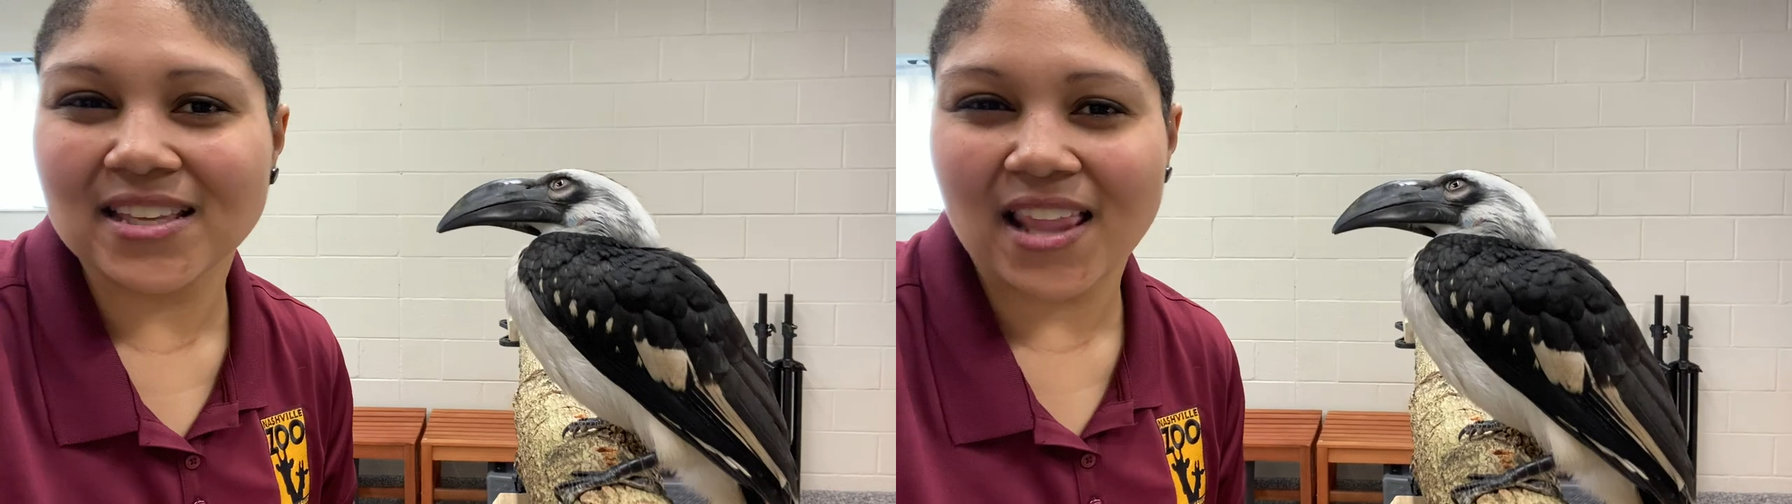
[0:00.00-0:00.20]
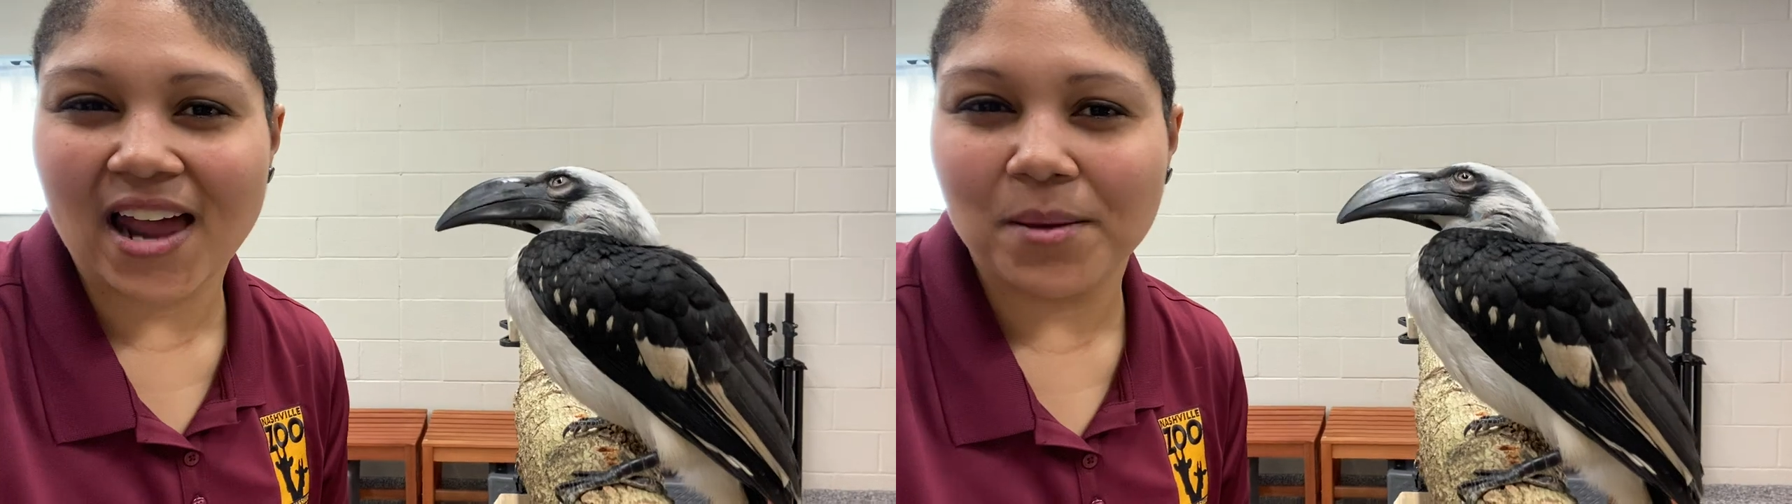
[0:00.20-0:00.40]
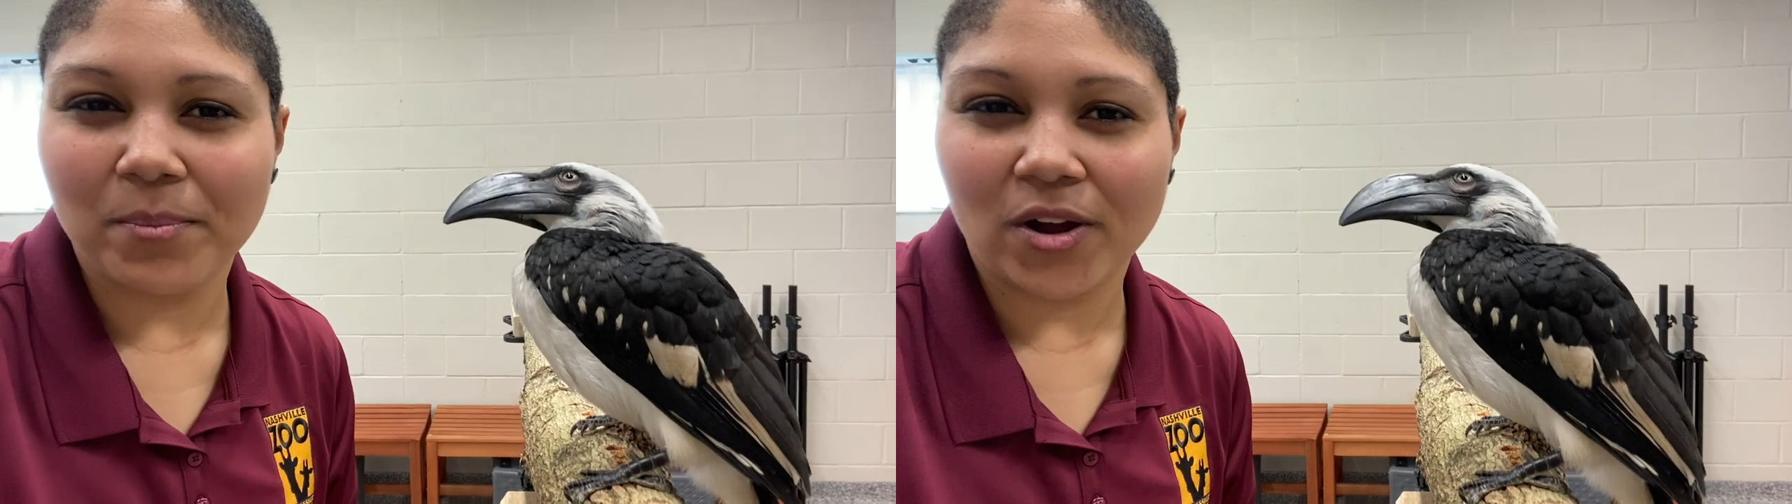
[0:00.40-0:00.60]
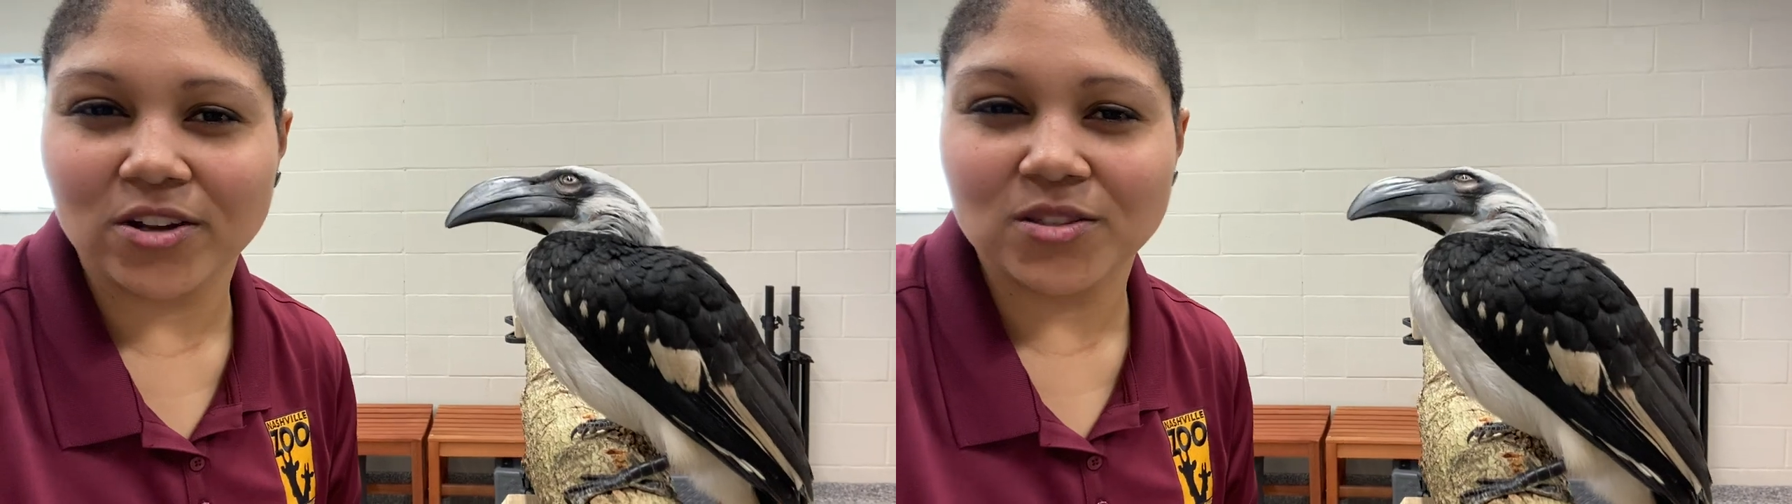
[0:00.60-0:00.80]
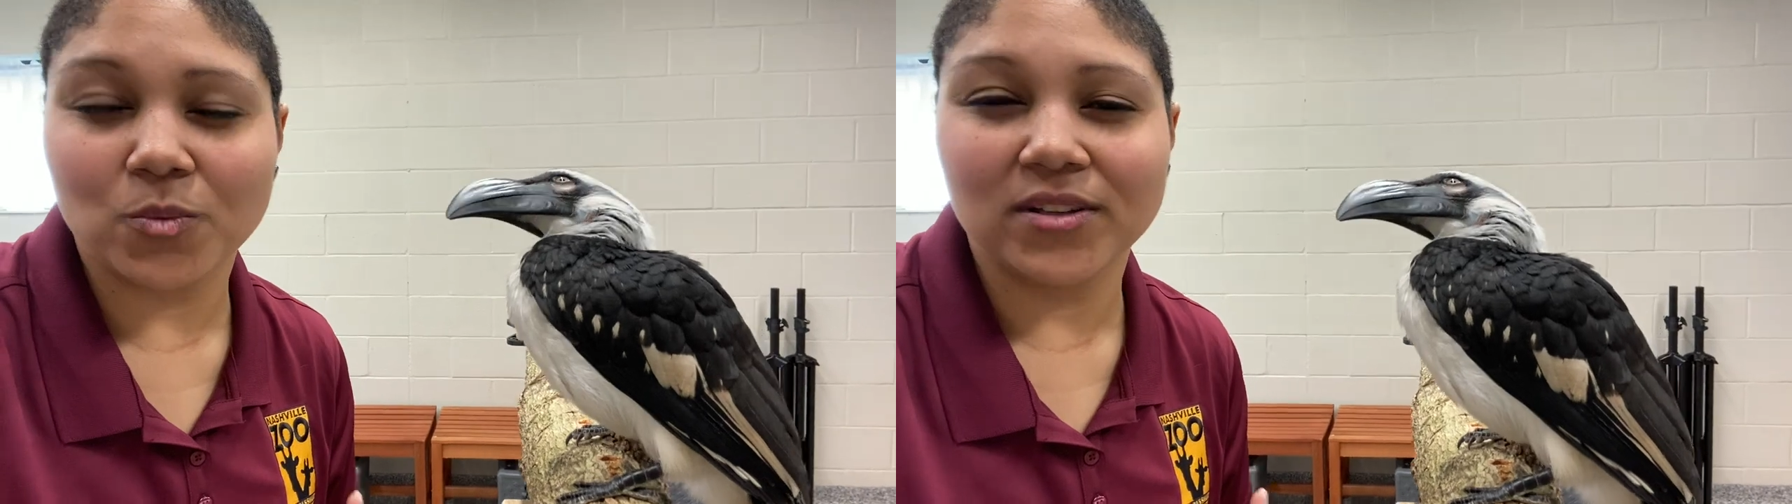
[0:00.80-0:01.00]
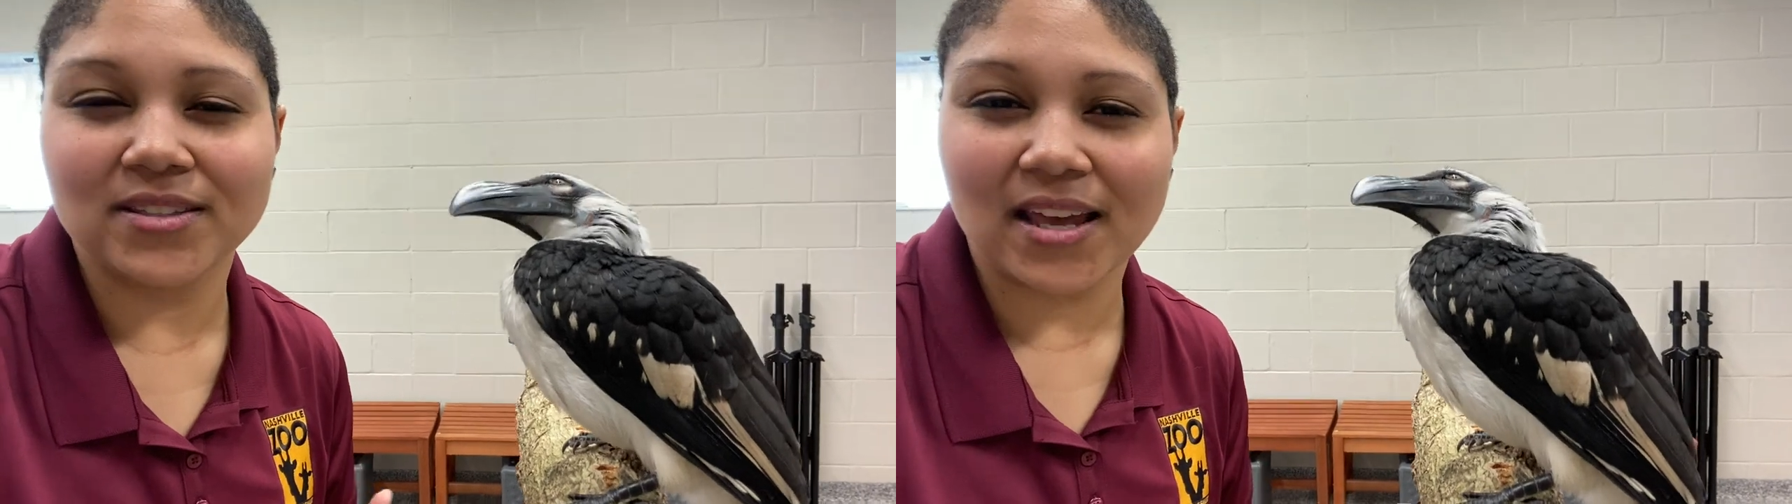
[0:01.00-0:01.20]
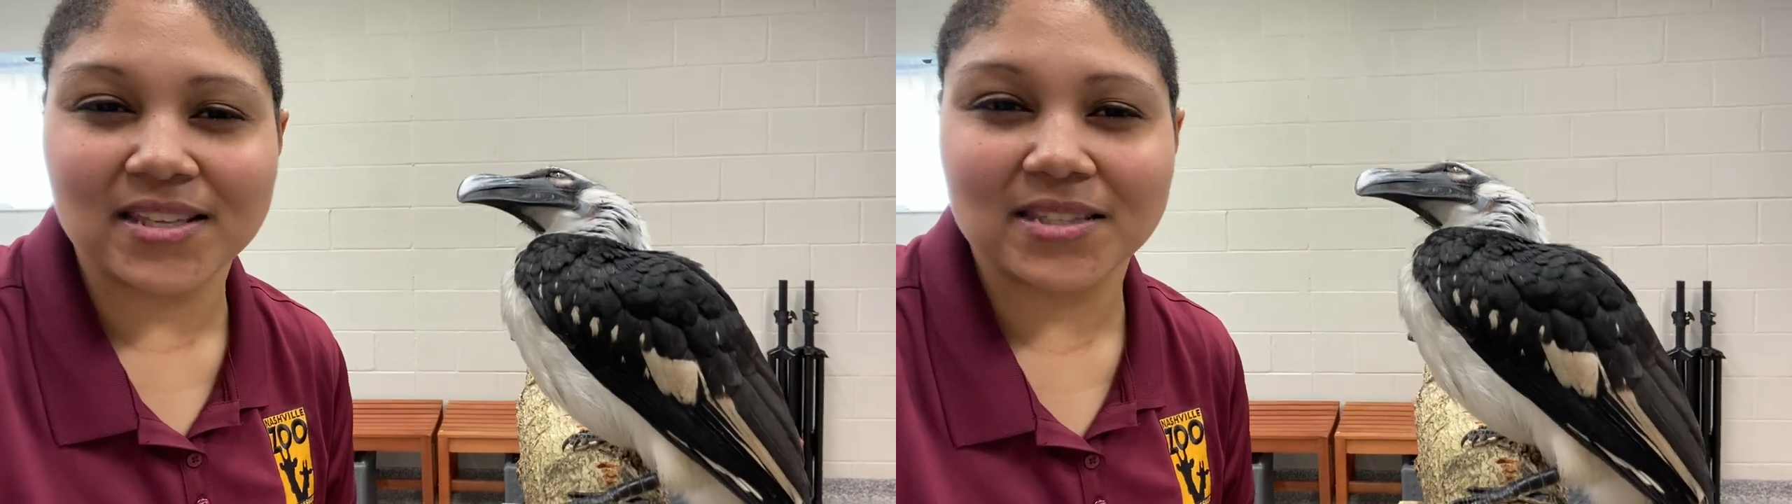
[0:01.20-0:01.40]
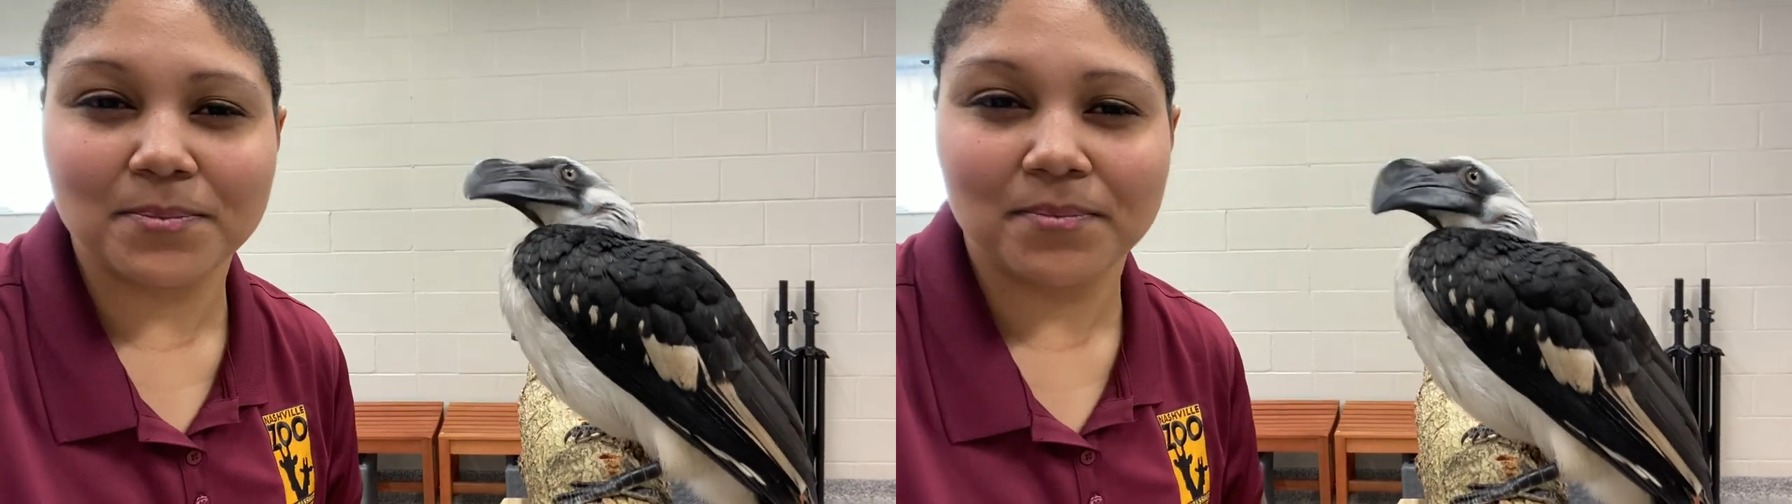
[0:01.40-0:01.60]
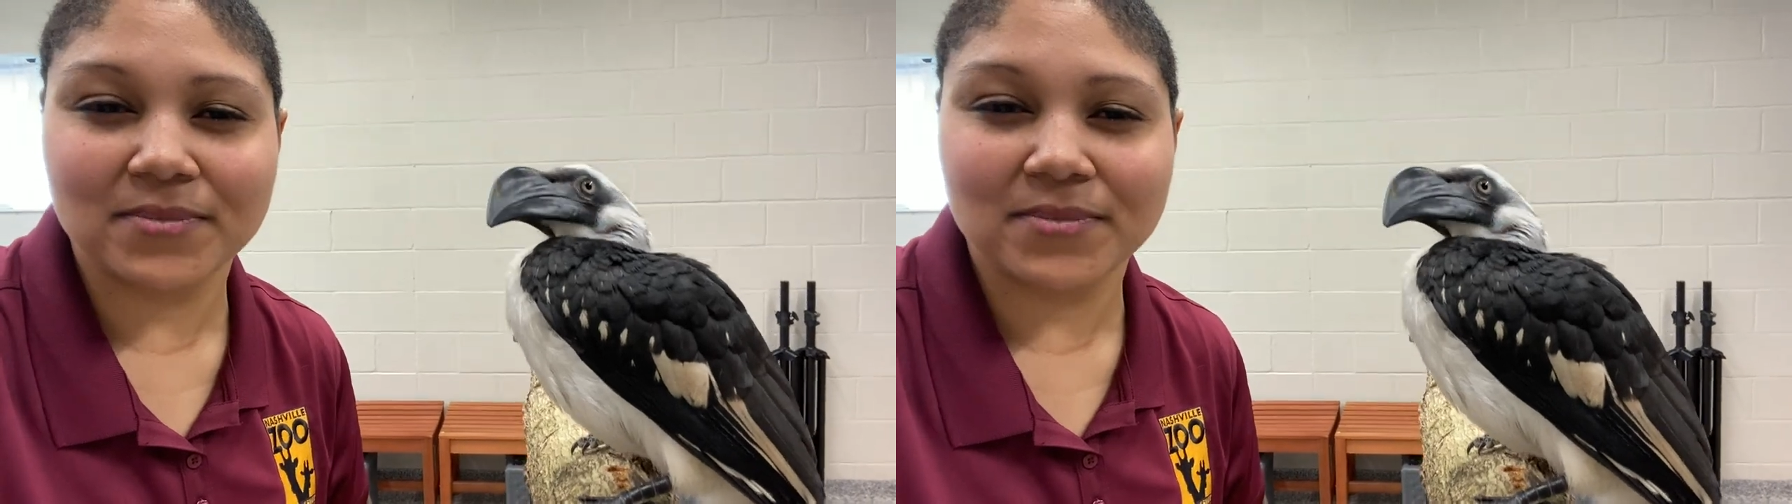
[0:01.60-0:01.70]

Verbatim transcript: A lot of birds will dust,